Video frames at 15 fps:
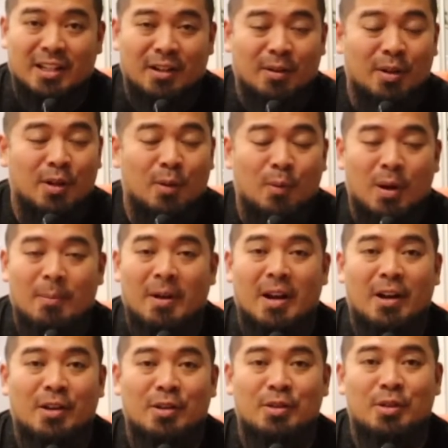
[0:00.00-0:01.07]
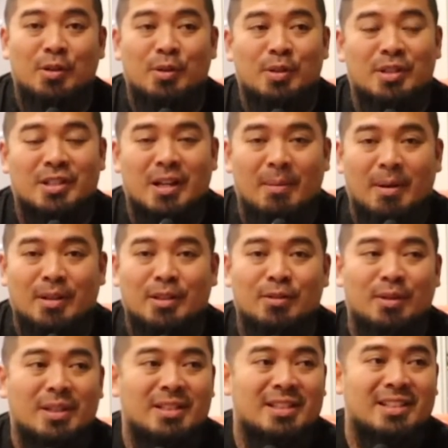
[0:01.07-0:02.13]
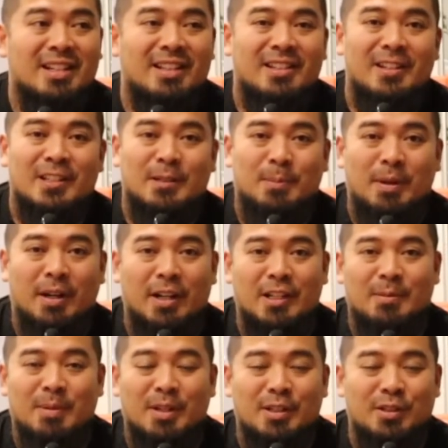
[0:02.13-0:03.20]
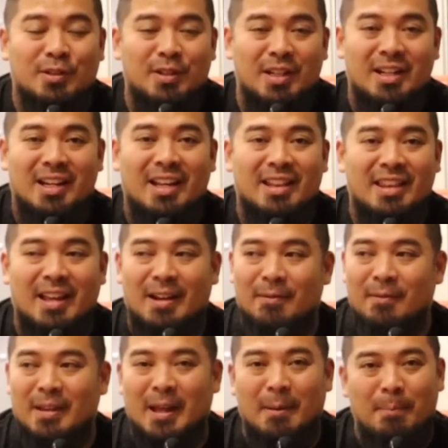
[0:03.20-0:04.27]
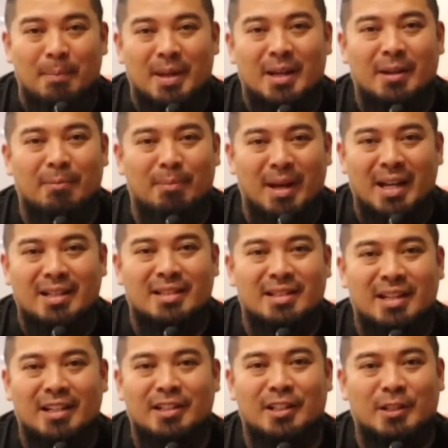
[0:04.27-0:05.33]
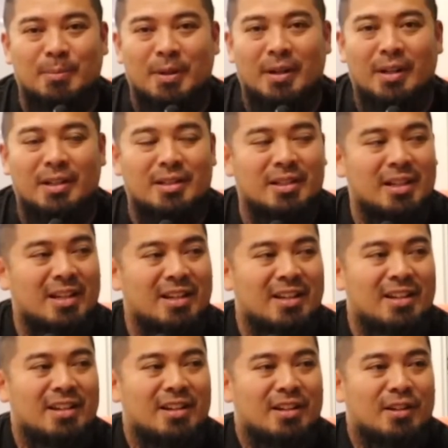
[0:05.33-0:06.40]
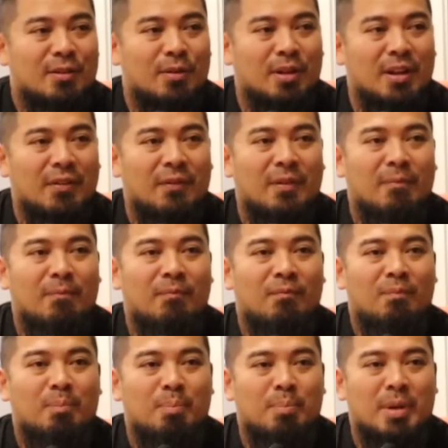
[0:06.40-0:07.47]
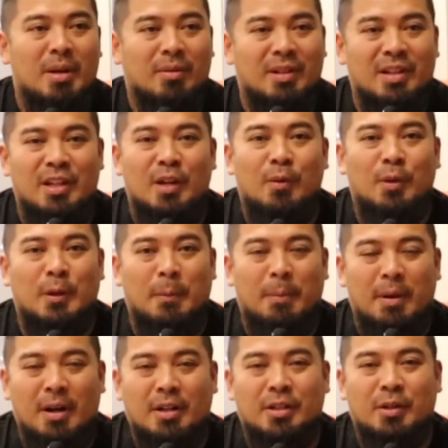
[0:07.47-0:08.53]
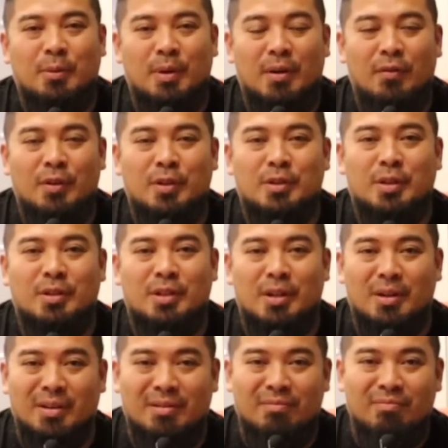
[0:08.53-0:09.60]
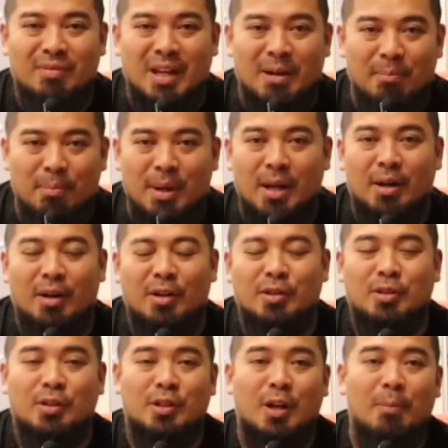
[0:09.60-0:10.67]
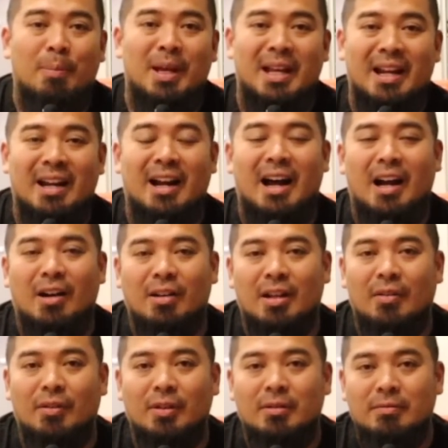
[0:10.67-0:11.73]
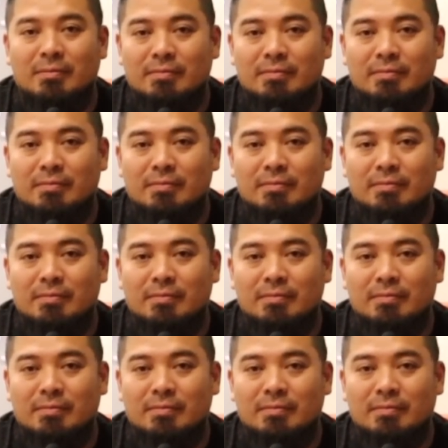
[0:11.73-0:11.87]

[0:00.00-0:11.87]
you know what? Don't worry about how you do. Just come out these races, get the experience because you need to get that that big main stage experience to really be able to deal with the pressure whenever you start to get better and you start to compete at a higher level.